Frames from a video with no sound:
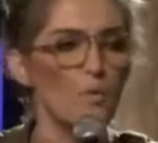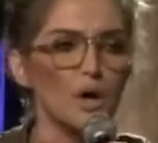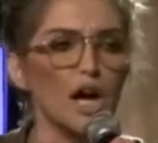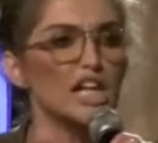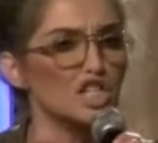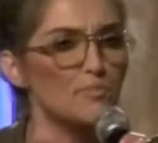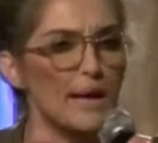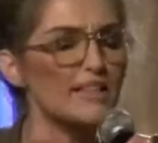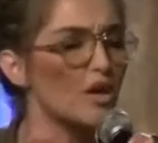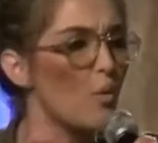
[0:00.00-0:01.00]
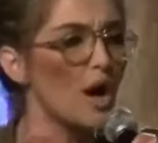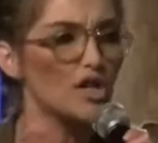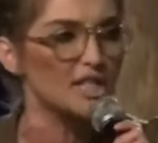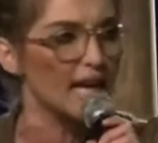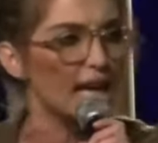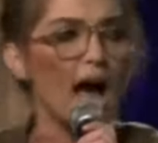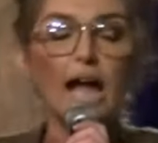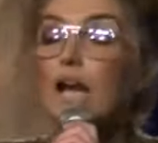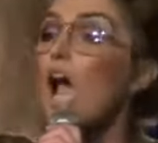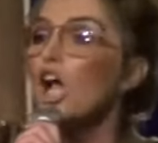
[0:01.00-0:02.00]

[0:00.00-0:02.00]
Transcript: We're going to speak the word tonight.